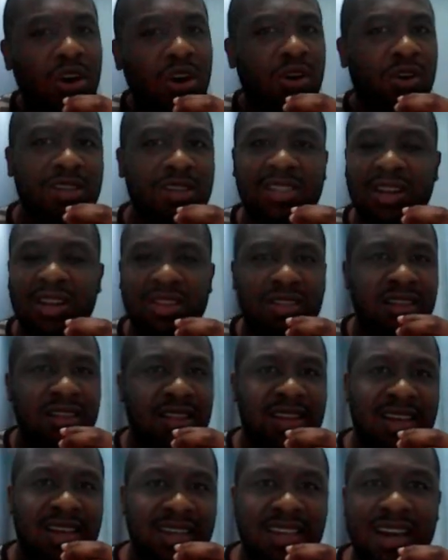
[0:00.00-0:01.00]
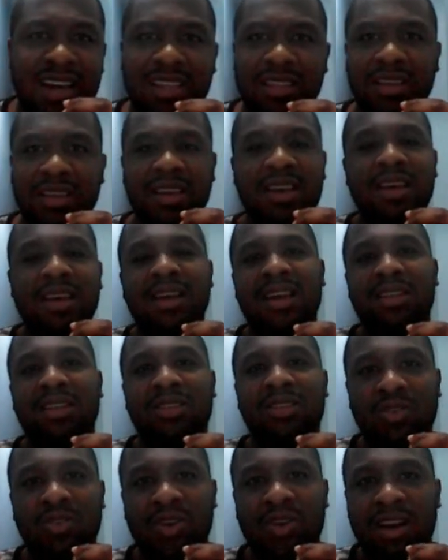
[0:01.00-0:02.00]
songs and things like that.
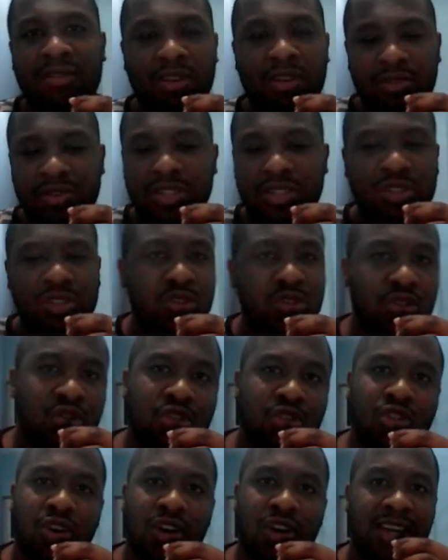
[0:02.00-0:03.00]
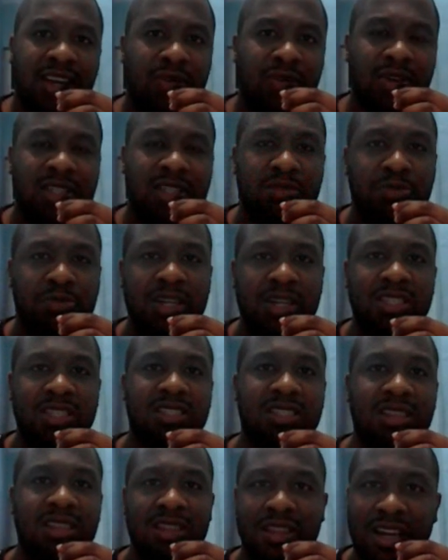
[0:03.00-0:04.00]
You have always to use your
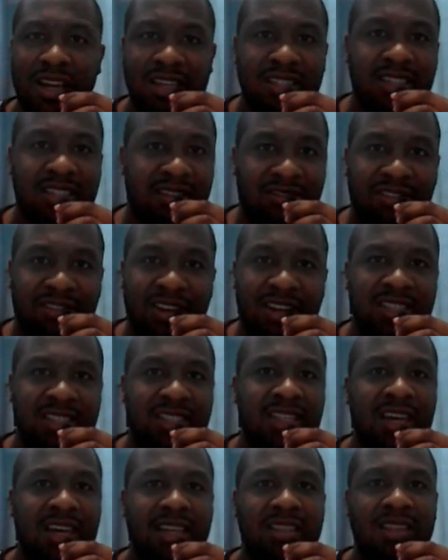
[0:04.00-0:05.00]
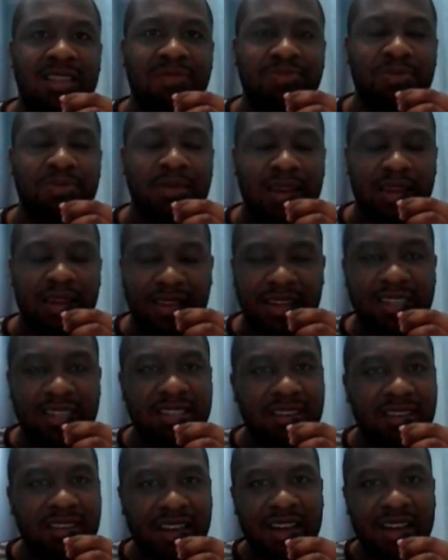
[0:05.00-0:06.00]
language, because there is a phrase that
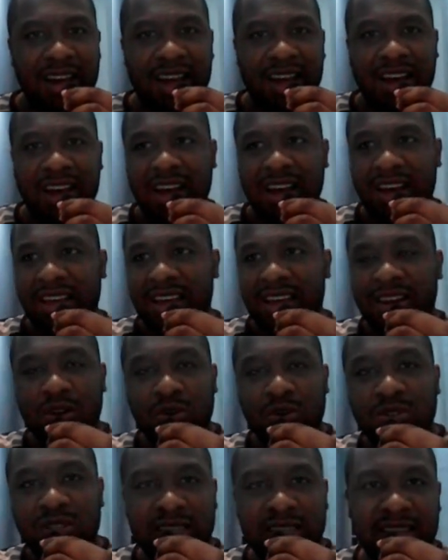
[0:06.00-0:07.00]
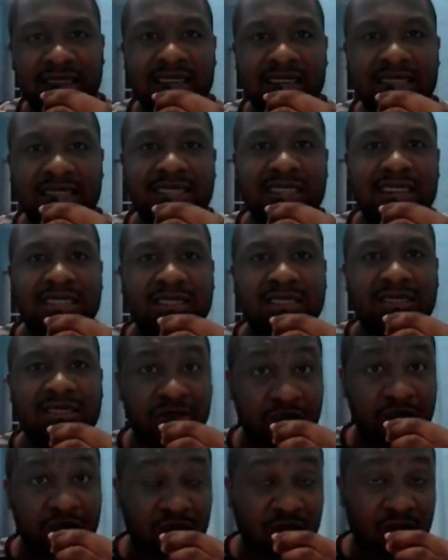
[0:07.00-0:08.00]
there's an old saying that
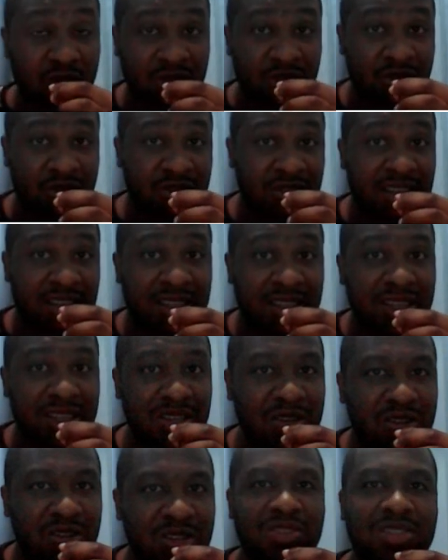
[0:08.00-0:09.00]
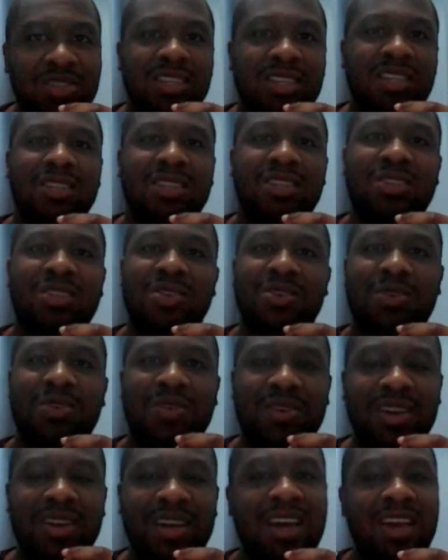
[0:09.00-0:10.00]
says, if you don't use it, you lose it.
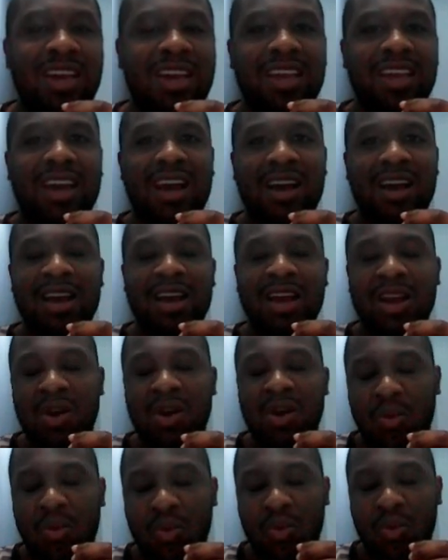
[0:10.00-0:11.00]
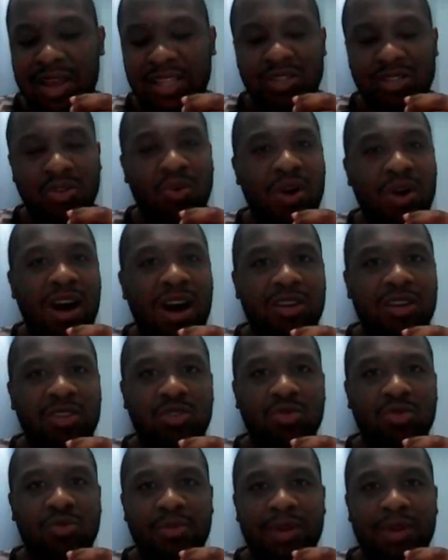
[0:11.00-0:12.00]
So yeah, it's
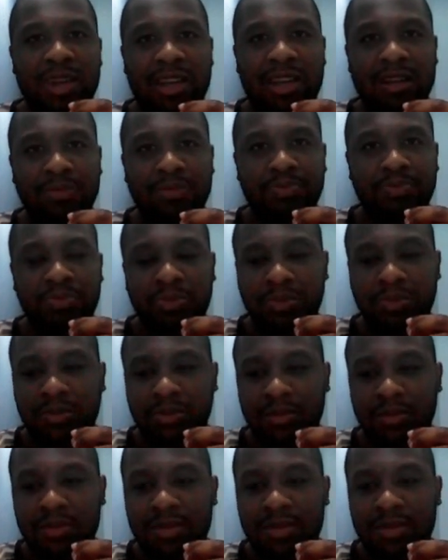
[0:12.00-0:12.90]
so hard to make